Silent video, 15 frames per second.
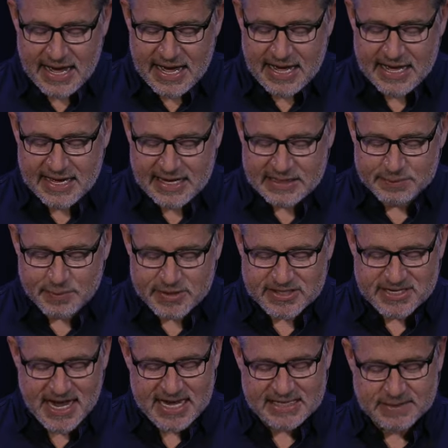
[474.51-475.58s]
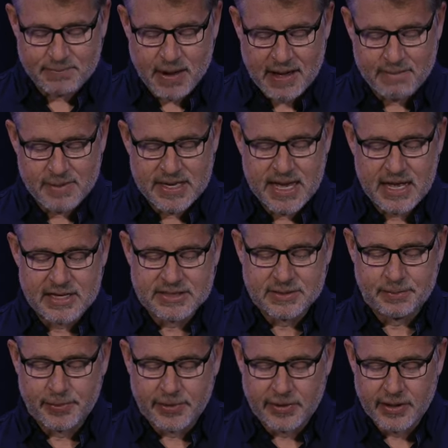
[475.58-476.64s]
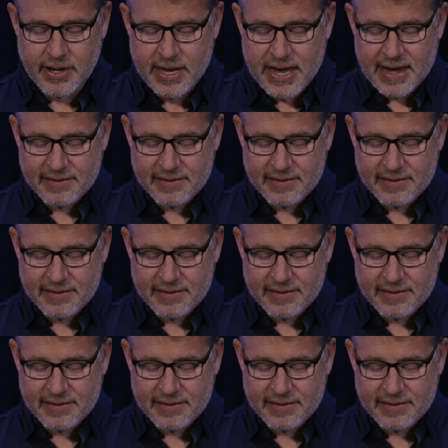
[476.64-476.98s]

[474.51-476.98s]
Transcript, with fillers: He is possessed by Beelzebul,